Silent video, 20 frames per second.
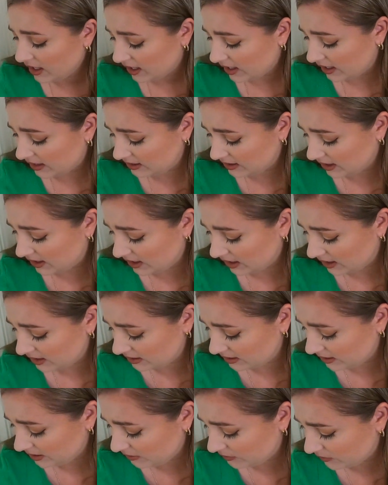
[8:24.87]
And
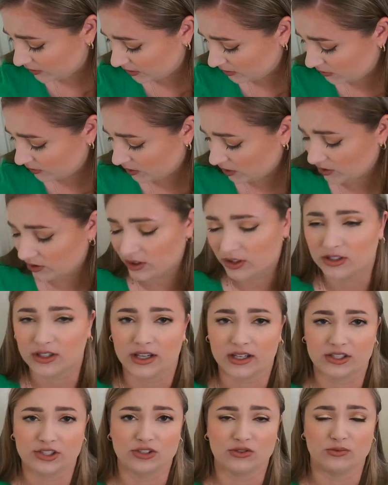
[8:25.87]
then the Fun Fair
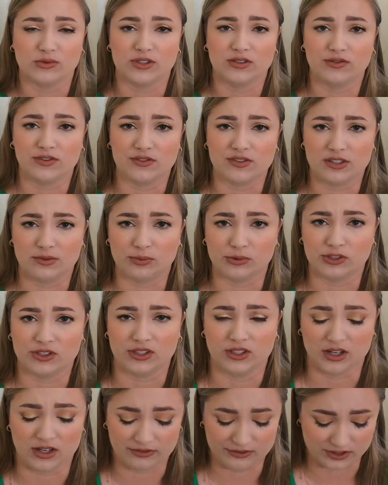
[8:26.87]
collection was
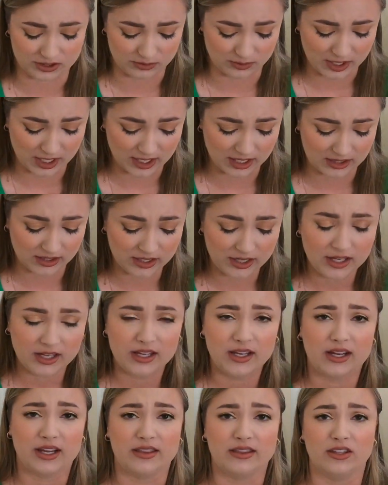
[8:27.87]
50% off as well.
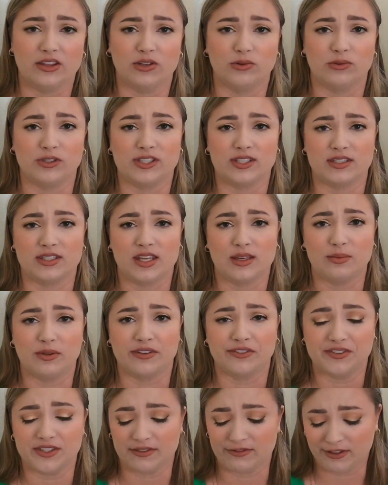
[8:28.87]
And then there was a table
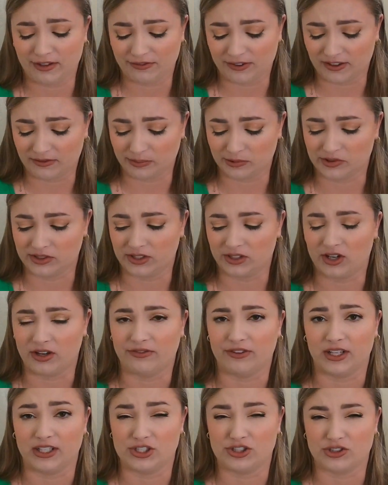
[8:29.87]
of 75%
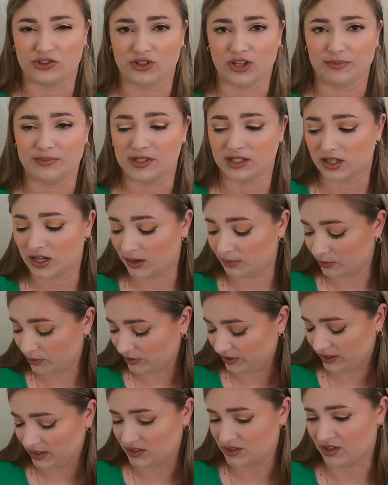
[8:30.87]
off, and I just grabbed a couple
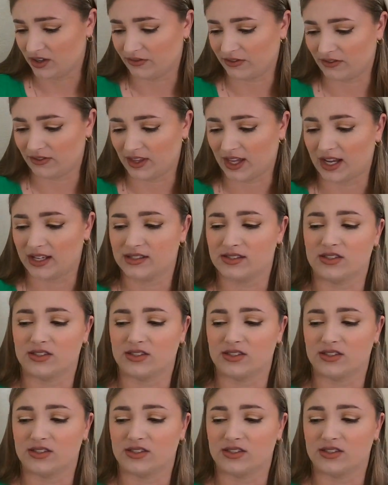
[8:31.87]
things off of that.